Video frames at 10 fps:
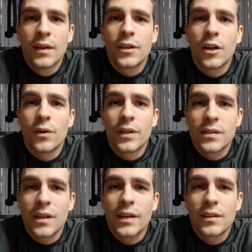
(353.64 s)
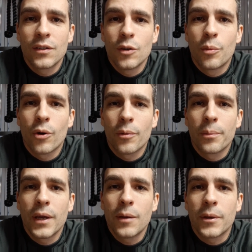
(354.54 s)
you know, it's like the newborn
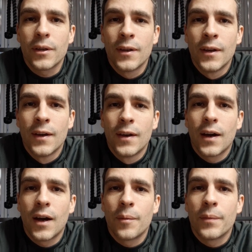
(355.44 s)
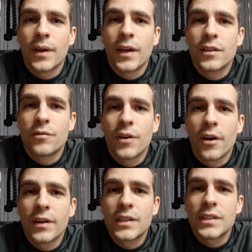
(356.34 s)
baby. Um, it's
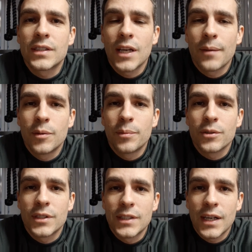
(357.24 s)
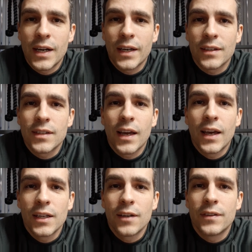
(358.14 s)
very susceptible to dying to
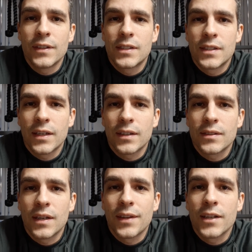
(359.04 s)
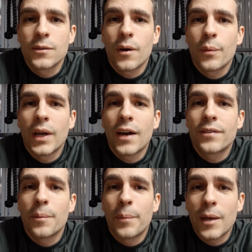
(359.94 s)
any of these things. And that's why we
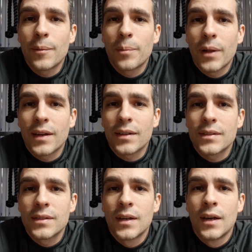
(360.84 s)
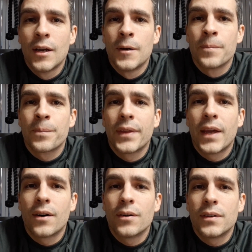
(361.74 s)
have to baby plants.
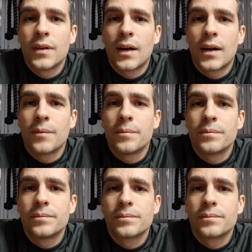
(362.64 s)
Now, um,